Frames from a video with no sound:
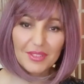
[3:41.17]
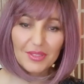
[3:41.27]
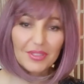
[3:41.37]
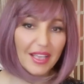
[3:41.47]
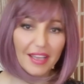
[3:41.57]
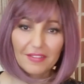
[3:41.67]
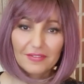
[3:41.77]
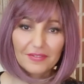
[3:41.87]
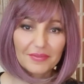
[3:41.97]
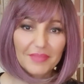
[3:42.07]
You'll
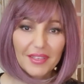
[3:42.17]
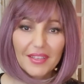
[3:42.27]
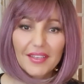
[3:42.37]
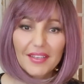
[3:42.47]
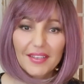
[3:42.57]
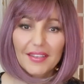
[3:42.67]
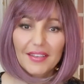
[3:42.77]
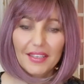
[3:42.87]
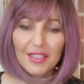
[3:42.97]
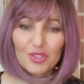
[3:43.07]
have
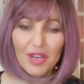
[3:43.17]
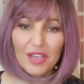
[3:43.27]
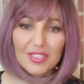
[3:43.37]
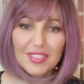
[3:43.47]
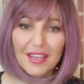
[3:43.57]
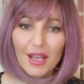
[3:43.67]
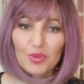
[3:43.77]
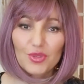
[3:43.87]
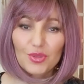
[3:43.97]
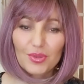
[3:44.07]
instructions on
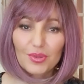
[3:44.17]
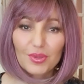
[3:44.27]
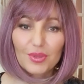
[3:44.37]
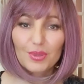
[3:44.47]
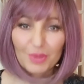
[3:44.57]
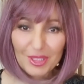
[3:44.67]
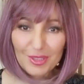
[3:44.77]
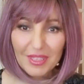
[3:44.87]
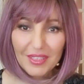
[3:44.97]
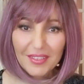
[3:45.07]
how to
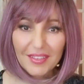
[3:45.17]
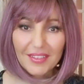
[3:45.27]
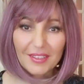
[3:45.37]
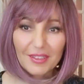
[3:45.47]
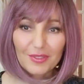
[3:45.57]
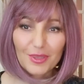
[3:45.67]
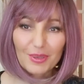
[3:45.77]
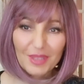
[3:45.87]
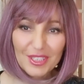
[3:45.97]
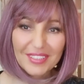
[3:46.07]
reach me for
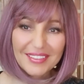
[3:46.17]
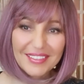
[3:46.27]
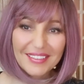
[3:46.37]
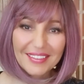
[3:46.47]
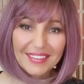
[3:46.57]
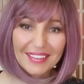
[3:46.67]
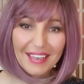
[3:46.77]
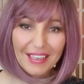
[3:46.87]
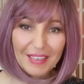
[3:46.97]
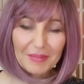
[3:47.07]
questions.
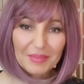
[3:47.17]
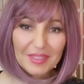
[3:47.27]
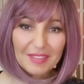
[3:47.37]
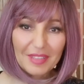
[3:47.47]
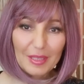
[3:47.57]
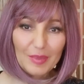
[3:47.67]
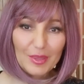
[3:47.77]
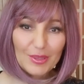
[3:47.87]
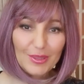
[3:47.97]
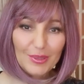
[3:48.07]
I am
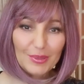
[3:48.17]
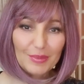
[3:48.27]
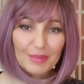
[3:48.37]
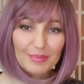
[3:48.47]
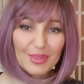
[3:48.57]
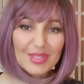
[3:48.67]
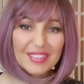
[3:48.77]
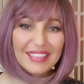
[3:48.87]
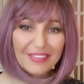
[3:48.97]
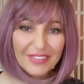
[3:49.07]
available to you, but
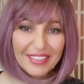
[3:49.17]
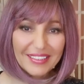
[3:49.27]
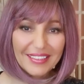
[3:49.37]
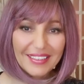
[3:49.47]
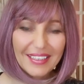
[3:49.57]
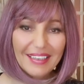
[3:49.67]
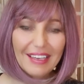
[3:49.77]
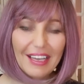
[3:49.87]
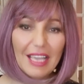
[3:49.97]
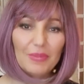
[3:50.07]
most definitely
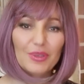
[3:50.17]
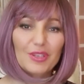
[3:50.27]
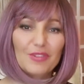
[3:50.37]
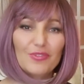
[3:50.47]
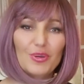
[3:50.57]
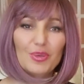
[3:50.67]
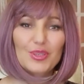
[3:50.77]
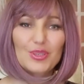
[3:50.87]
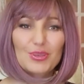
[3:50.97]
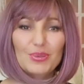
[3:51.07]
I am looking
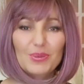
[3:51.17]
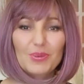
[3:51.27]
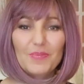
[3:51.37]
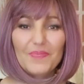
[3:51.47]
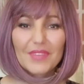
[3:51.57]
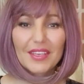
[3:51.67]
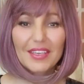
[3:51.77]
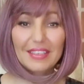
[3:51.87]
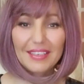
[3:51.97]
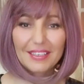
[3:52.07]
forward to
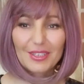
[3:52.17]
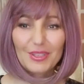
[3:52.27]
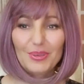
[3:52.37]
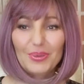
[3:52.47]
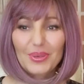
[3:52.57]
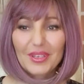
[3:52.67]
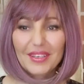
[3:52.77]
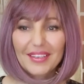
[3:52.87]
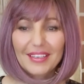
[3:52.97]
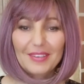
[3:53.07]
hear
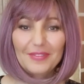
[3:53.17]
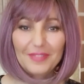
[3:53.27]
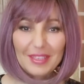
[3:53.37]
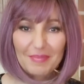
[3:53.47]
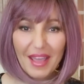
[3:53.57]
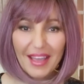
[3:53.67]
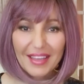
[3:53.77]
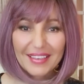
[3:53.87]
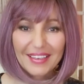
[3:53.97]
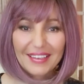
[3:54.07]
your
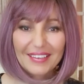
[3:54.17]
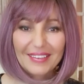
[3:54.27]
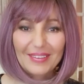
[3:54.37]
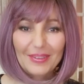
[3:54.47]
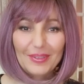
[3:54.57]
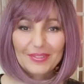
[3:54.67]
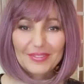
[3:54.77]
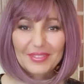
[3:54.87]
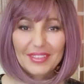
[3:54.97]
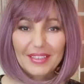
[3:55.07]
feedback of
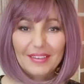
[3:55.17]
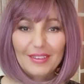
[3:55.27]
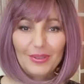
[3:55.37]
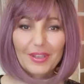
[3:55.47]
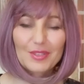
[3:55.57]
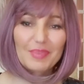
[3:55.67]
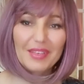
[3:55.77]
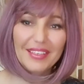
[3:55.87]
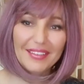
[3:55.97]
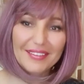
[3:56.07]
your
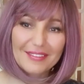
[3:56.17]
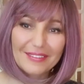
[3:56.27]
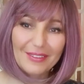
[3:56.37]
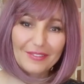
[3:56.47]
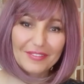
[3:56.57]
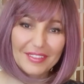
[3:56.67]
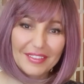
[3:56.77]
experience of